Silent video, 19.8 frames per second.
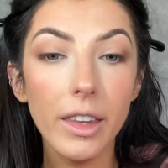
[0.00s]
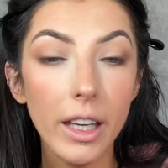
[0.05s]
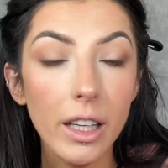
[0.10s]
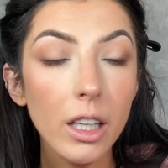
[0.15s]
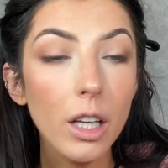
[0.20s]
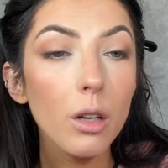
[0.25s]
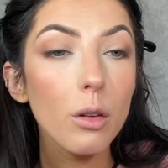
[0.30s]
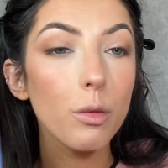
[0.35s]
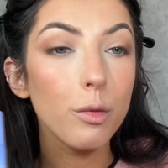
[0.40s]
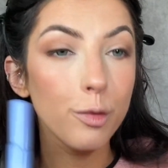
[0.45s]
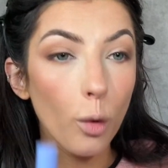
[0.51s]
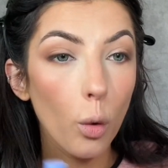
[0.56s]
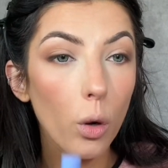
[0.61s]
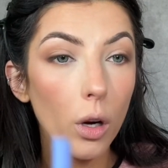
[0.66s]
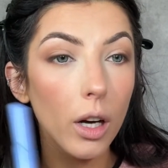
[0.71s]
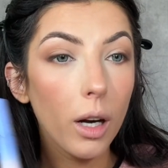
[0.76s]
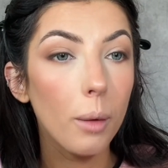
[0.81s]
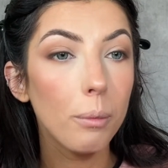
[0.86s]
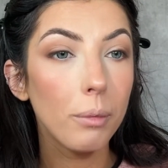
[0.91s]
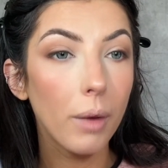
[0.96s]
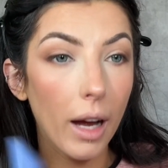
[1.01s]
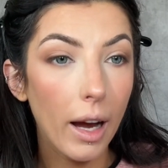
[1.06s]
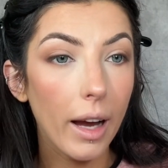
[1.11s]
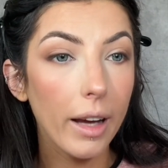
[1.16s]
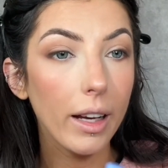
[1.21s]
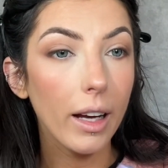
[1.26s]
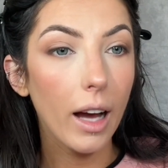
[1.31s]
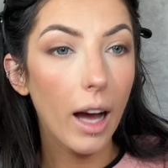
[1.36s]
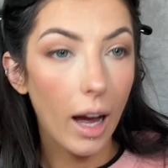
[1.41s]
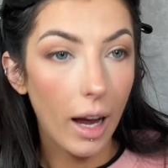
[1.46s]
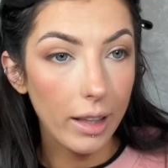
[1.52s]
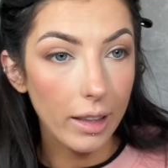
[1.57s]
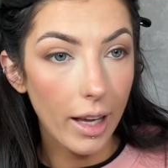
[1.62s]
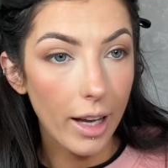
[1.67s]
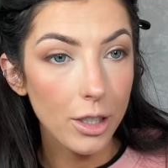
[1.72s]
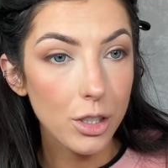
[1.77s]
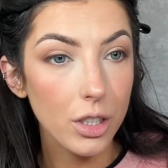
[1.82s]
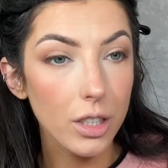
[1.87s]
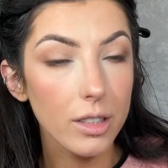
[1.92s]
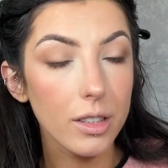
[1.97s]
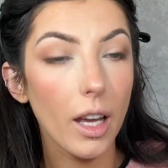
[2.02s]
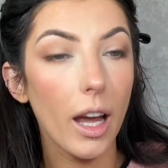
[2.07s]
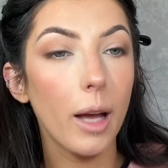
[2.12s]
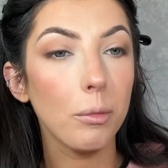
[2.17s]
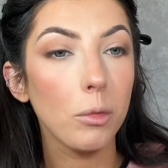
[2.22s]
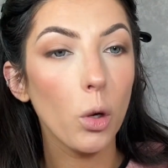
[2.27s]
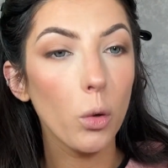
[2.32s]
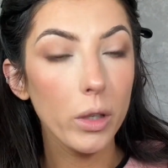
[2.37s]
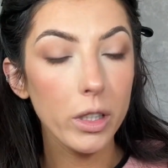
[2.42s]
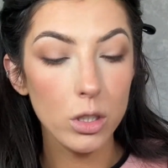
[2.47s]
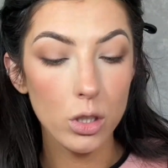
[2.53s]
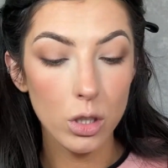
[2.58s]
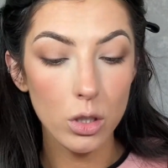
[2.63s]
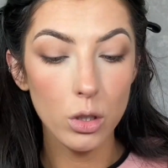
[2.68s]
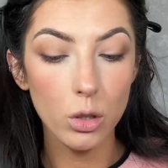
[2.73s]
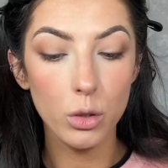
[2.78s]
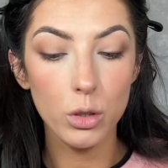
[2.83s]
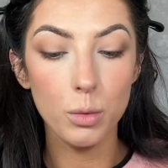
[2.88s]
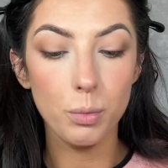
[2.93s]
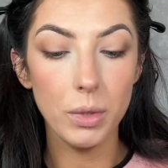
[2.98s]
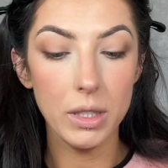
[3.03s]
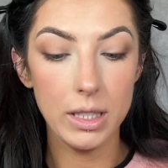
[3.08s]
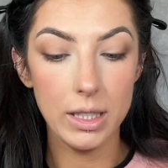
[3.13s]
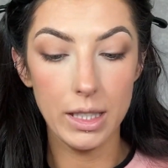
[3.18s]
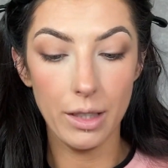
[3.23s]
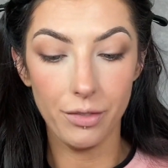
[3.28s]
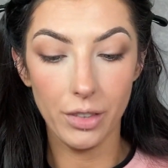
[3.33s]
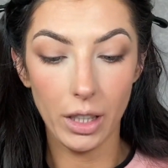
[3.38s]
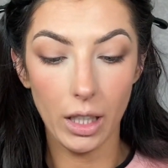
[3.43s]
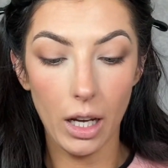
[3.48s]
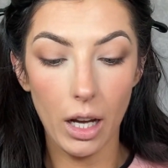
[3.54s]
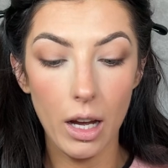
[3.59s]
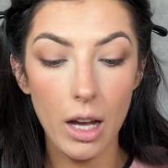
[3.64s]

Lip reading: Then for my eyelashes, I'm going to use Pacifica.